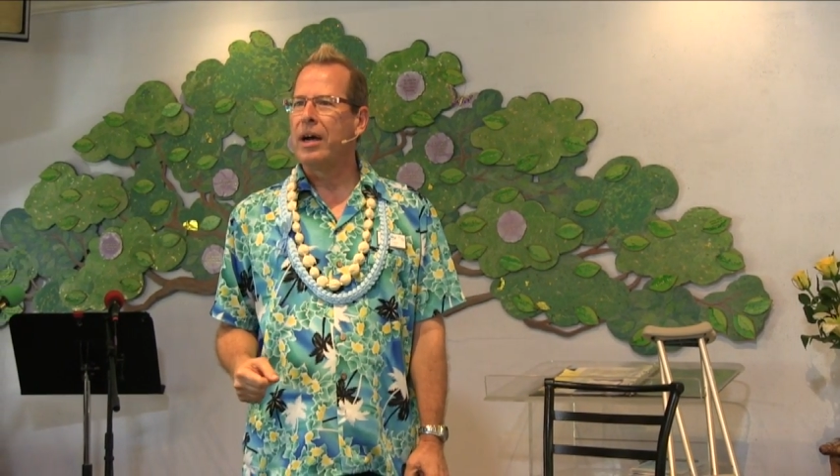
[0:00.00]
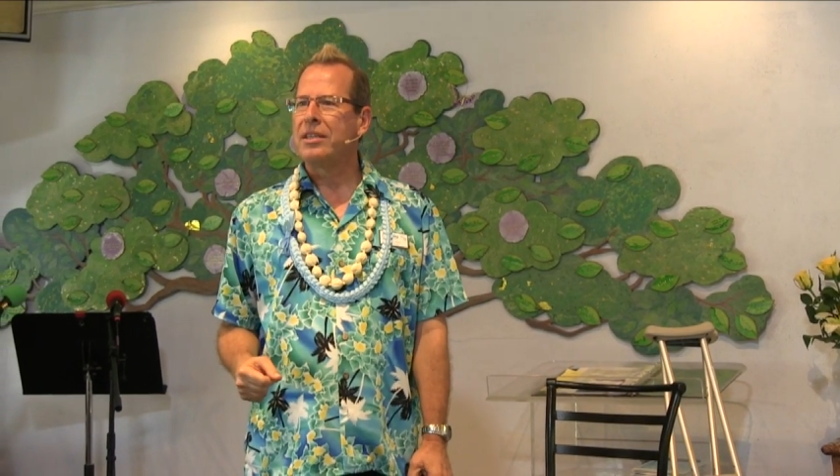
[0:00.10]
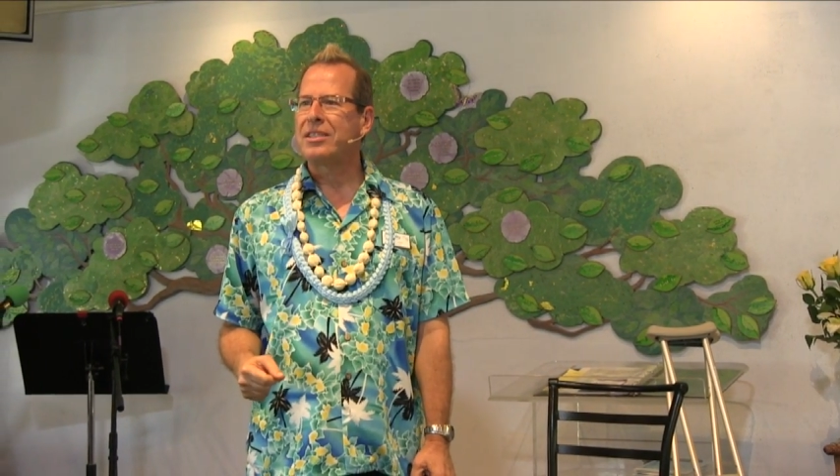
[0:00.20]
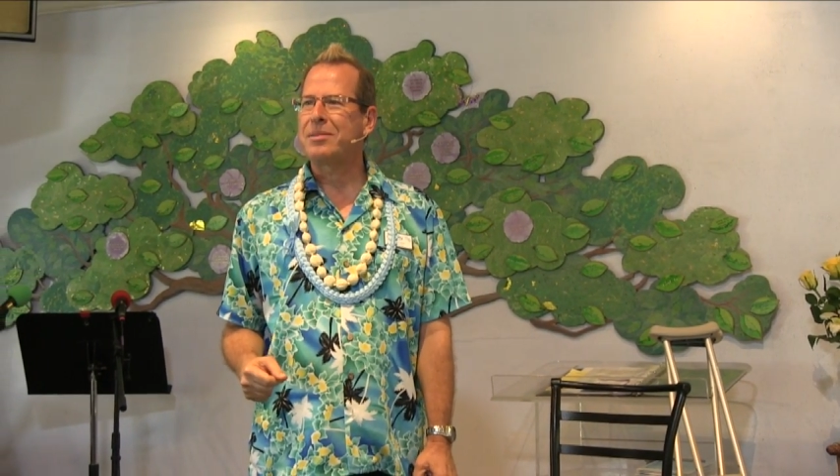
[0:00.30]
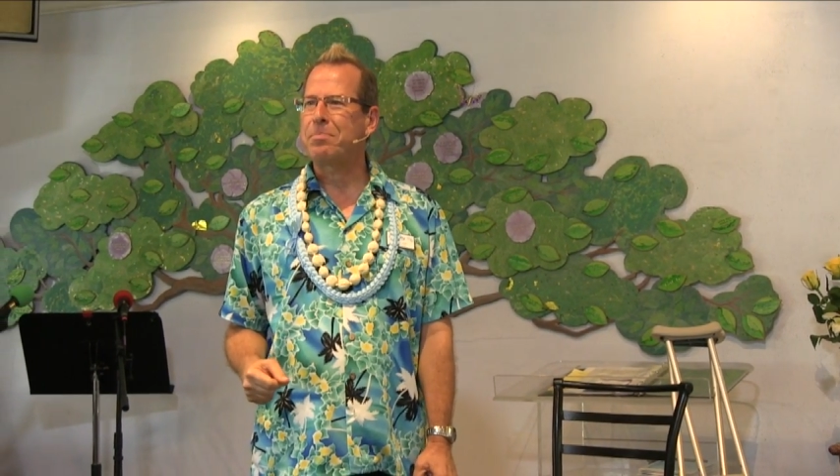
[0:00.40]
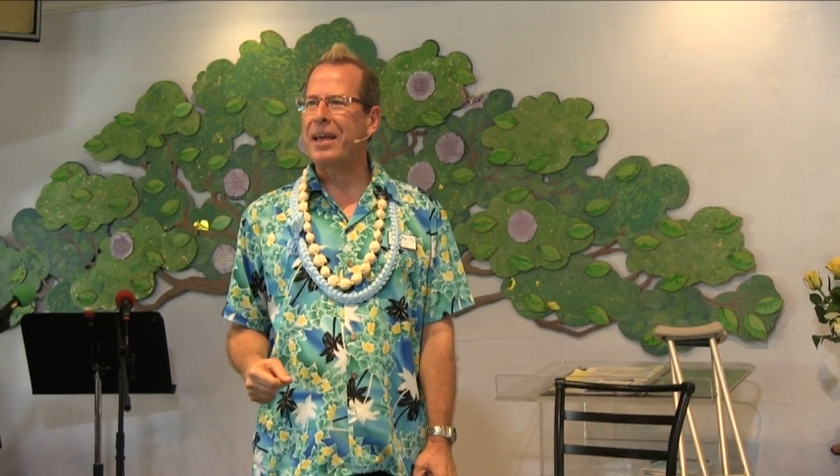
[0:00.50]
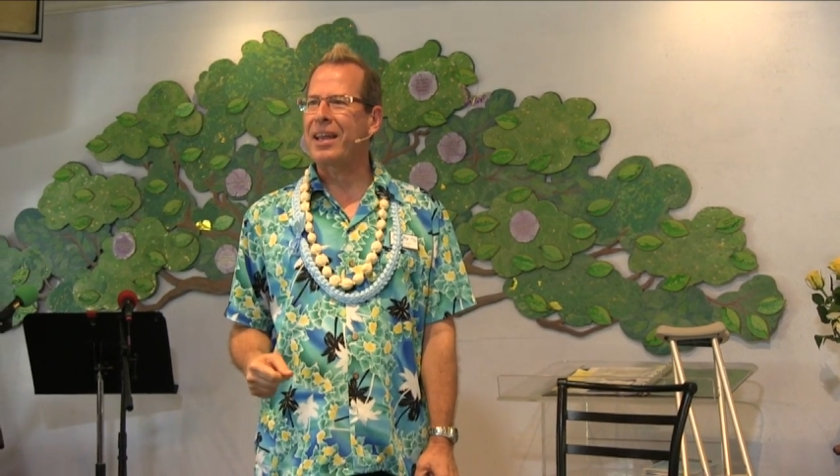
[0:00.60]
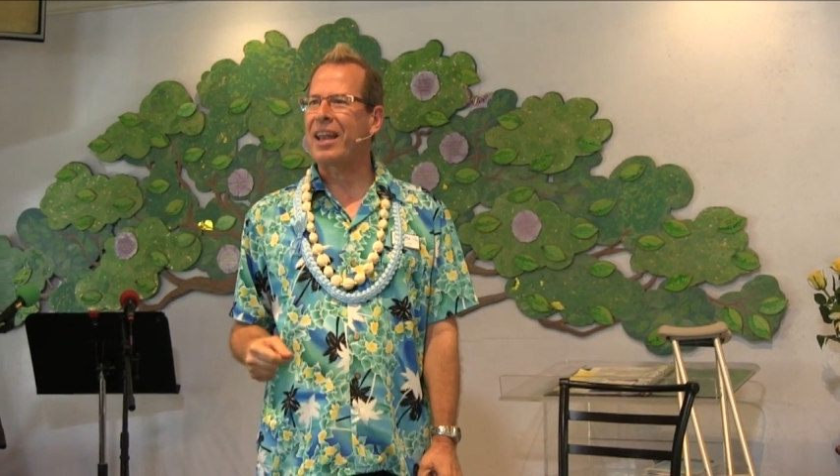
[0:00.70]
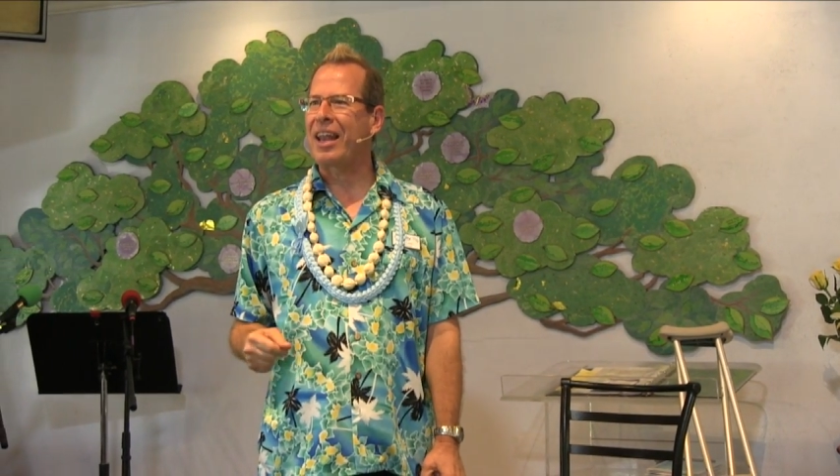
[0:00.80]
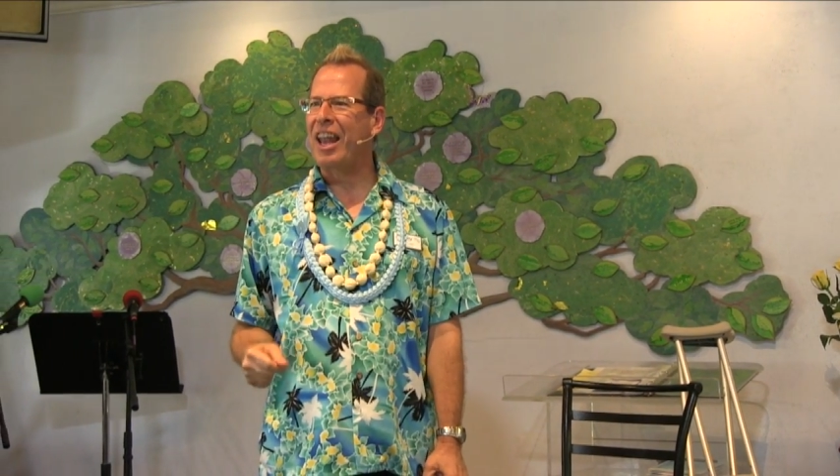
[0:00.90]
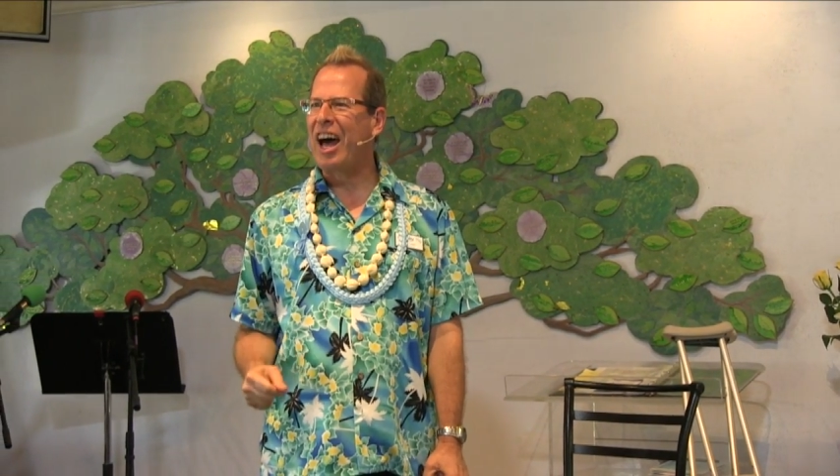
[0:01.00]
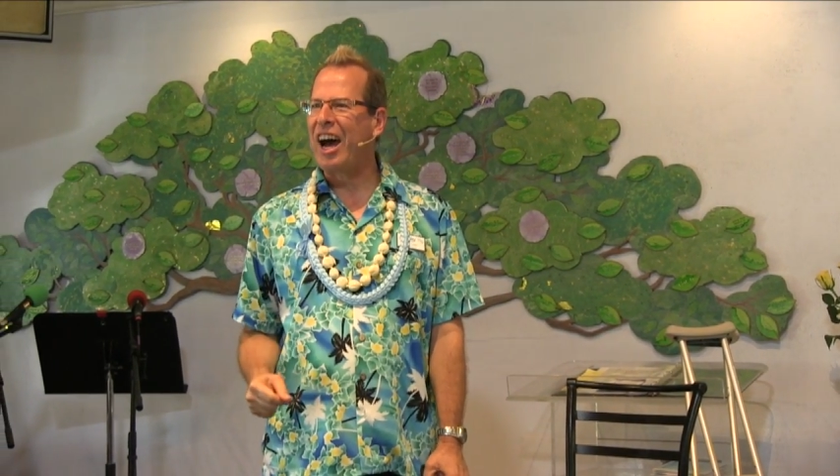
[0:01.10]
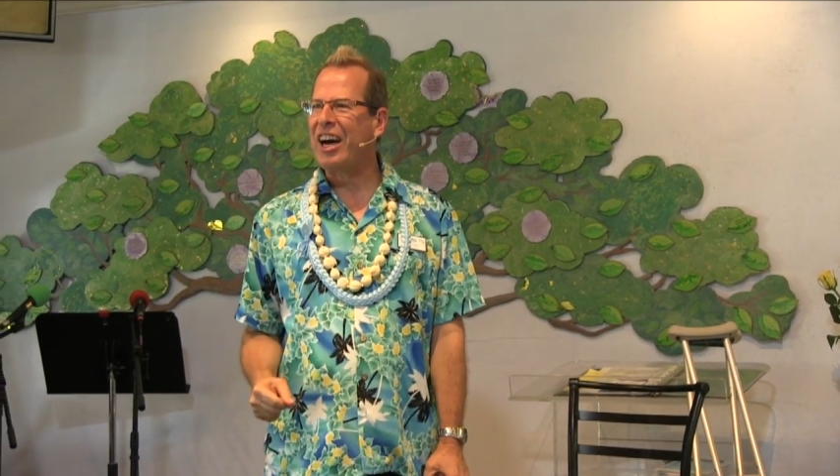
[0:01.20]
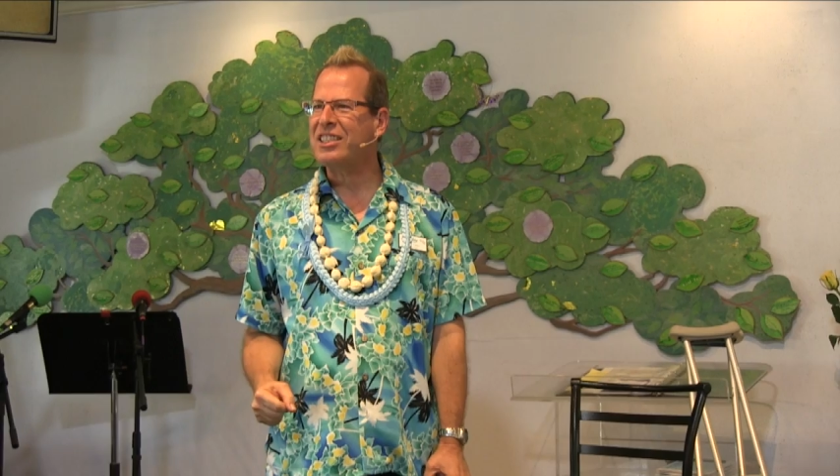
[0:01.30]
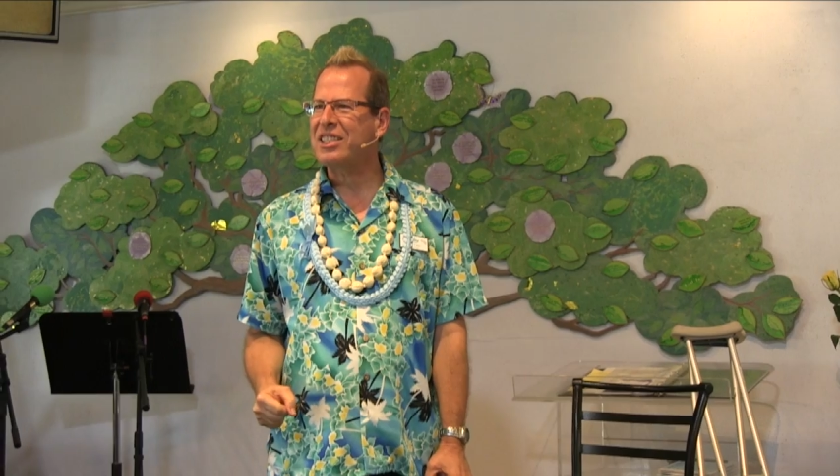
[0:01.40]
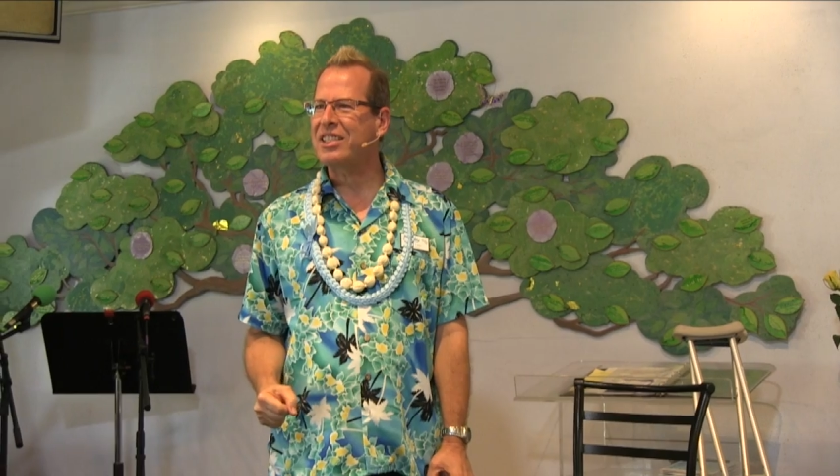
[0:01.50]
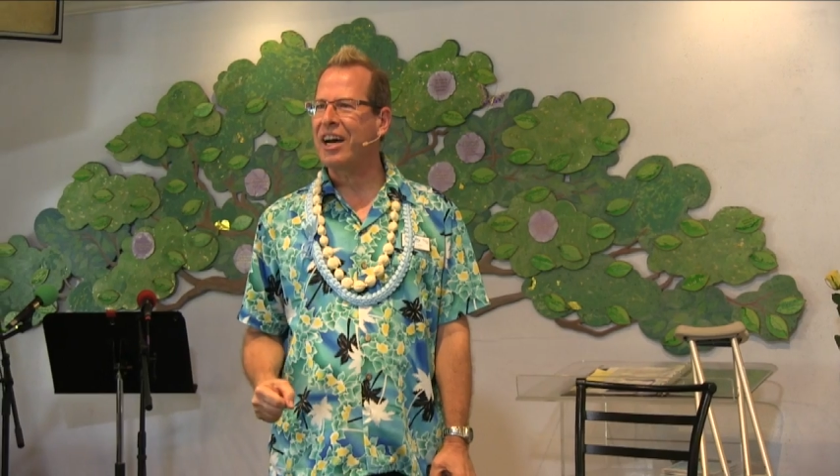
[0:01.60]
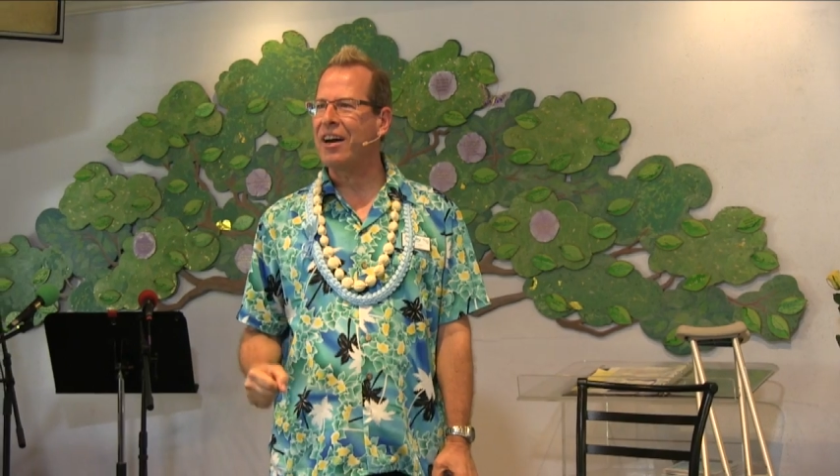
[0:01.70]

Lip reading: spent lots